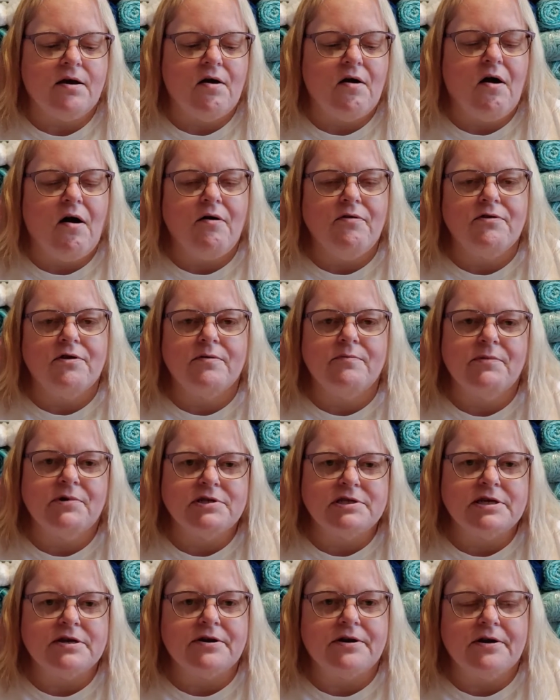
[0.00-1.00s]
all their
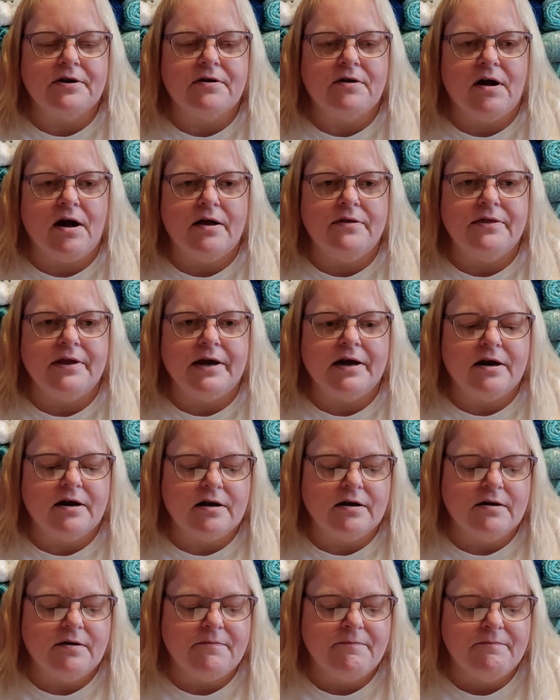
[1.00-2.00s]
material on
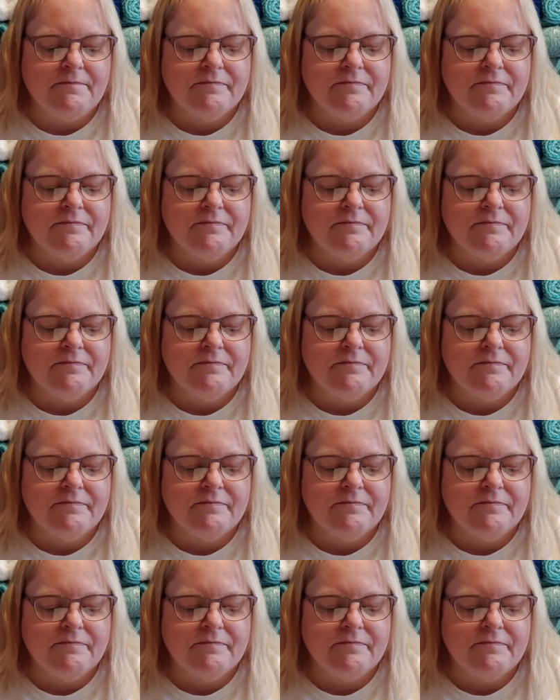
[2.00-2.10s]
there